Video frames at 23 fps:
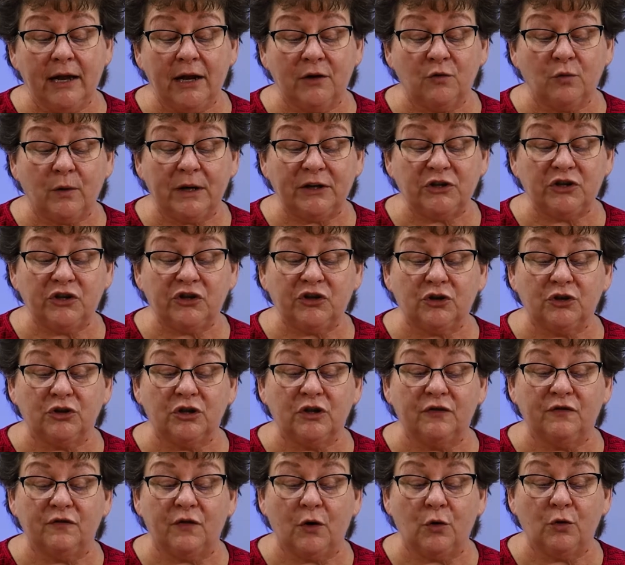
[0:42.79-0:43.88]
and register
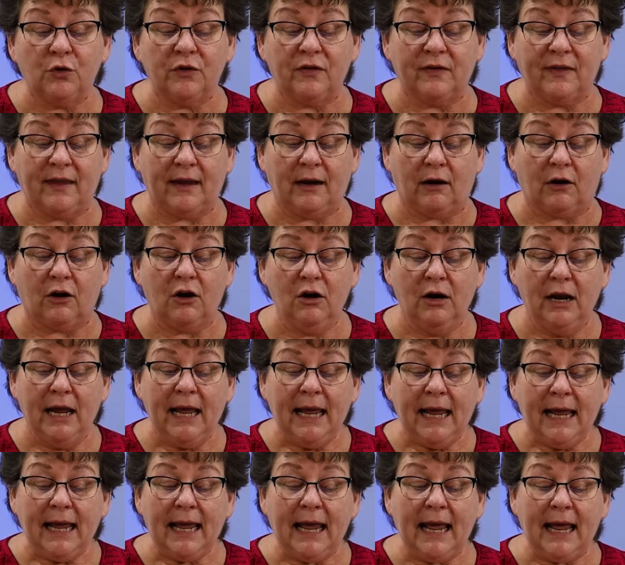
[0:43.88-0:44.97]
to vote there,
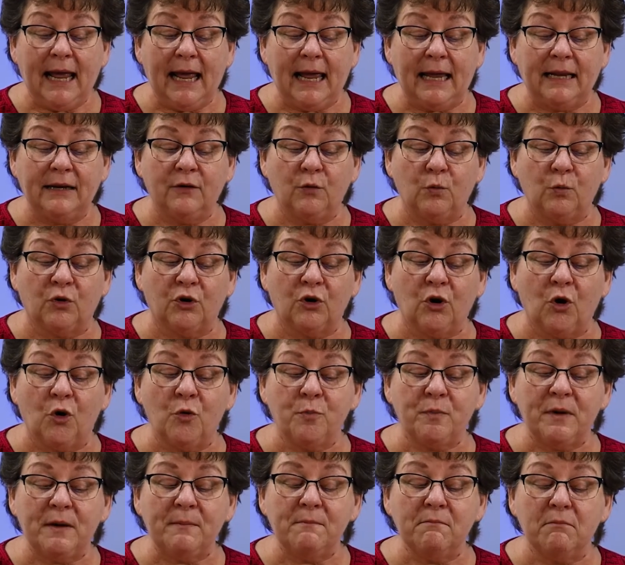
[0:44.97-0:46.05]
and we're
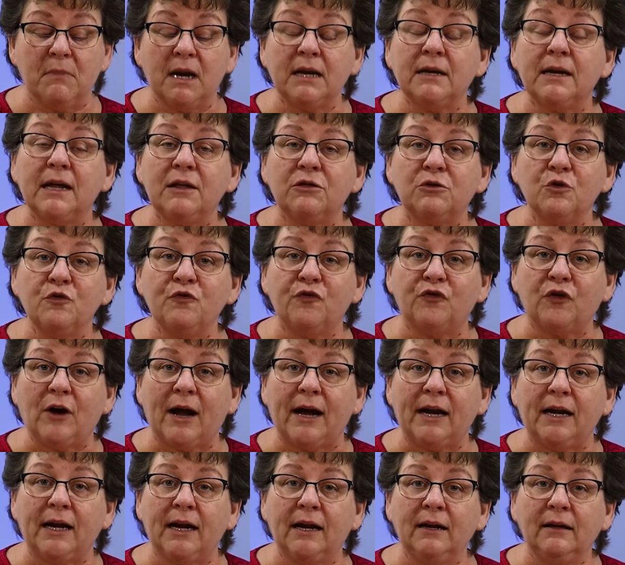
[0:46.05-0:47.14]
open Monday through
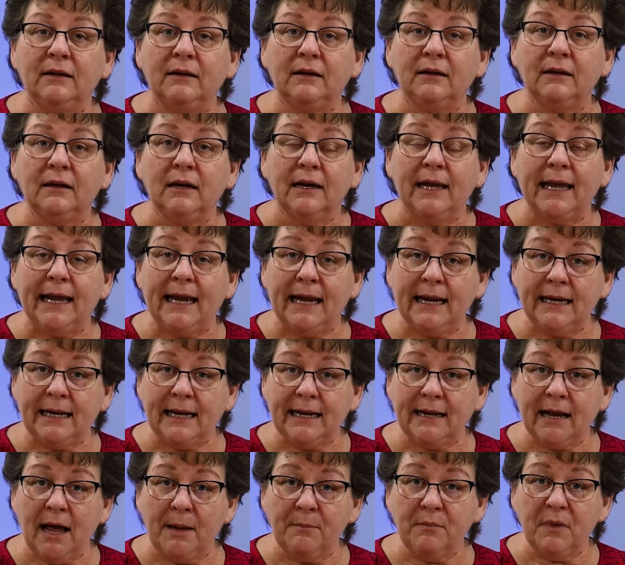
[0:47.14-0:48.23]
Friday, 8
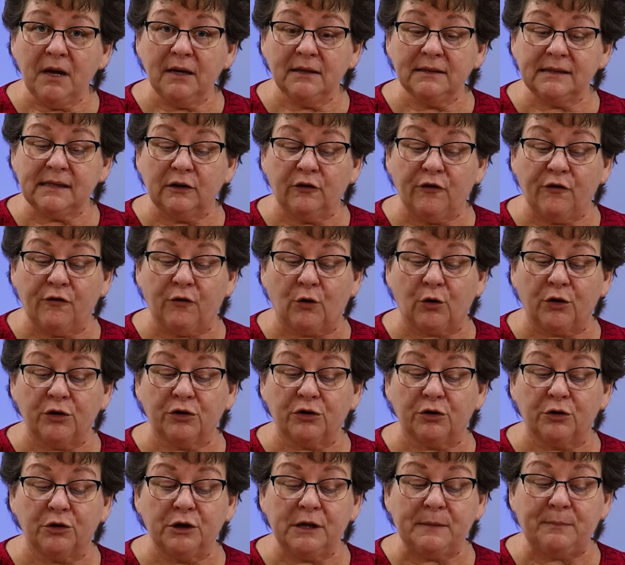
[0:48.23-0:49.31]
a.m. until
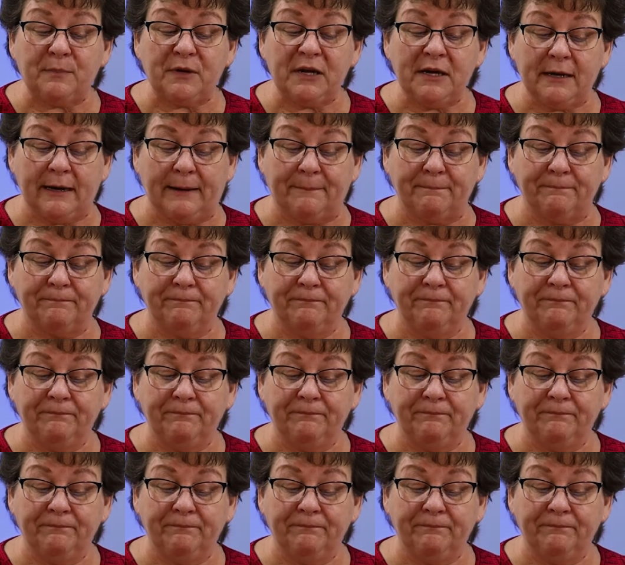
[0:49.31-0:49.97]
4:30 p.m.